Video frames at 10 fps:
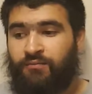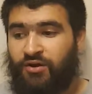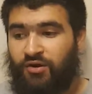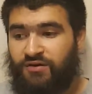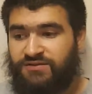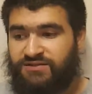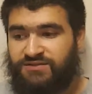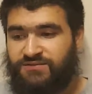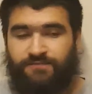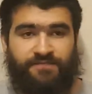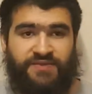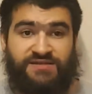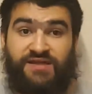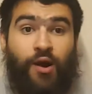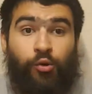Because
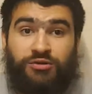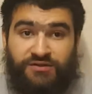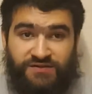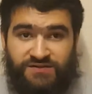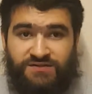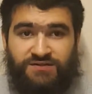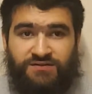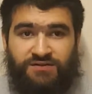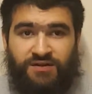it's the oldest,